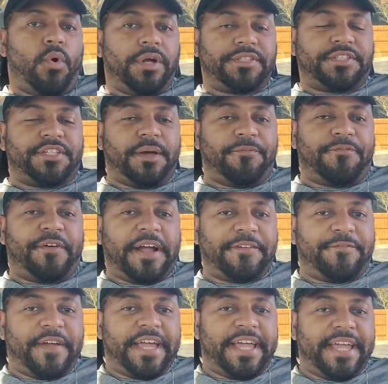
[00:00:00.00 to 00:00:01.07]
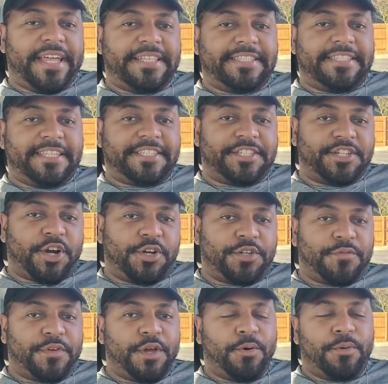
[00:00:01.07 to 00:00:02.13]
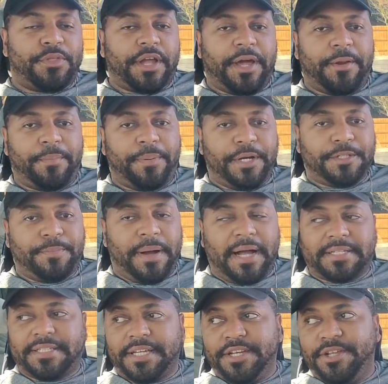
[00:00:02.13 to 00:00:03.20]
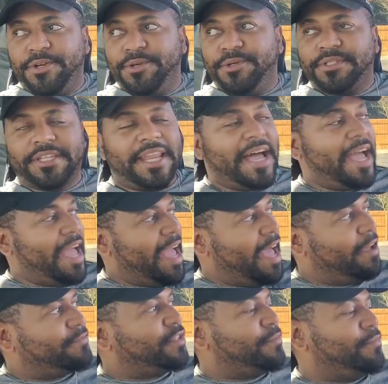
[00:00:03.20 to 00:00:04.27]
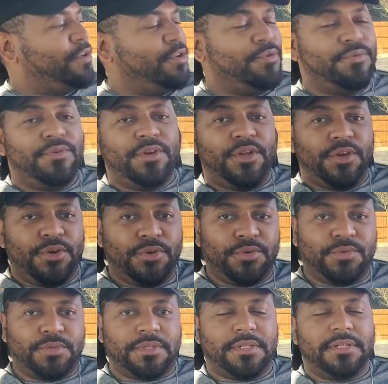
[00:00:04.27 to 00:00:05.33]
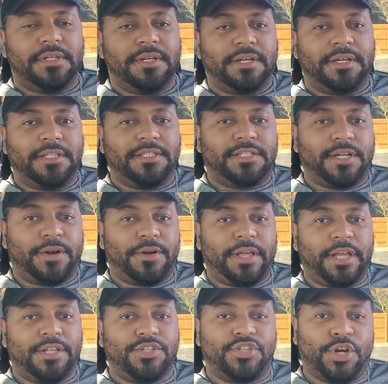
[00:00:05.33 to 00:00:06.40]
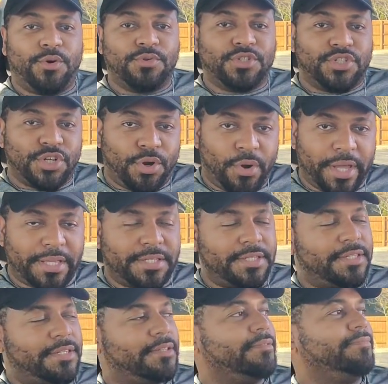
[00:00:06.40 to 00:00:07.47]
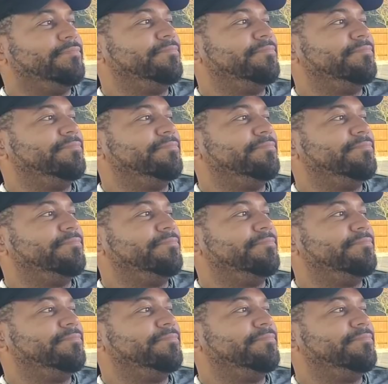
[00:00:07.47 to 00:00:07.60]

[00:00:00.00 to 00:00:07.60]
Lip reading: What's up, fight fans? This is Kurt DeVille with Counterpunch Boxing News, and I have some new news concerning Joe Joyce,